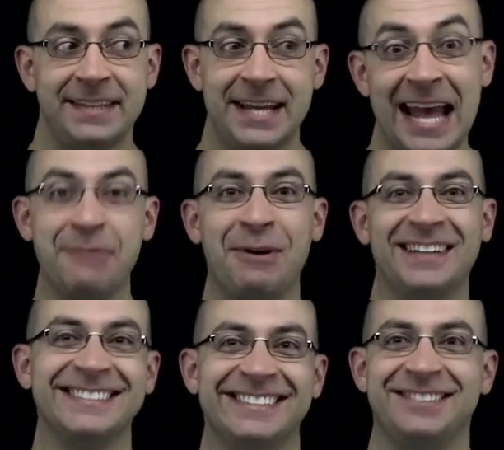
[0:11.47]

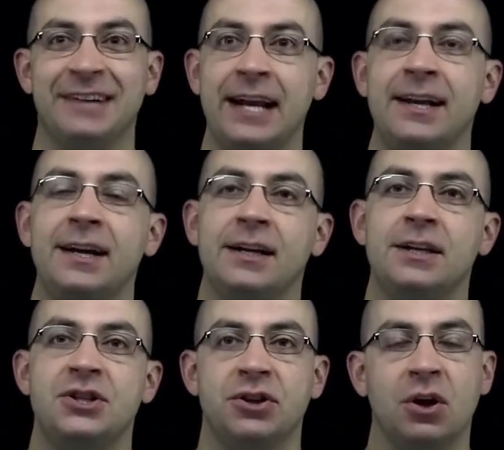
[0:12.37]
anywhere, right?
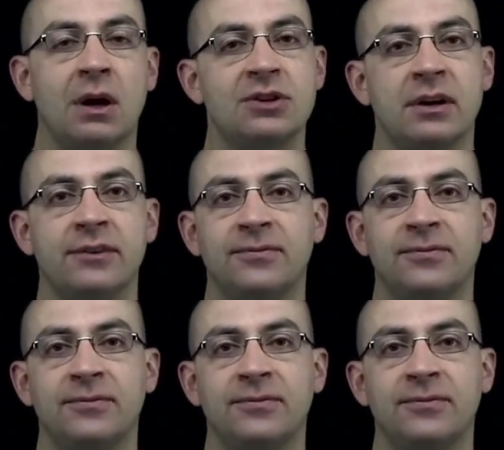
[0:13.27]
So the quadratic